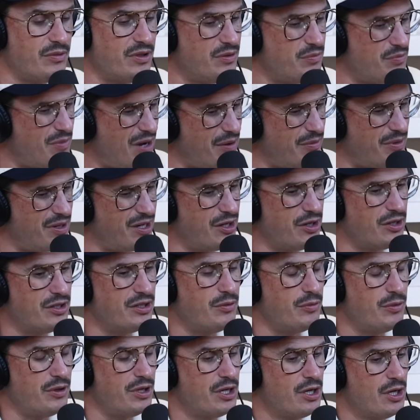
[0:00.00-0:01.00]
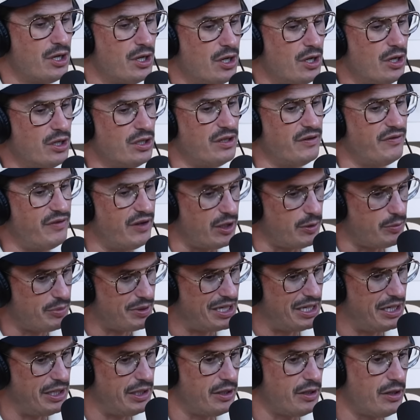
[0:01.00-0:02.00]
but it might be good to develop
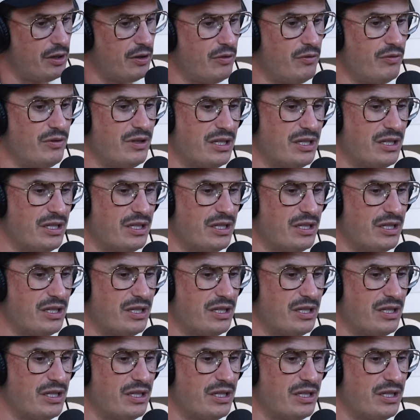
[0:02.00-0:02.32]
here.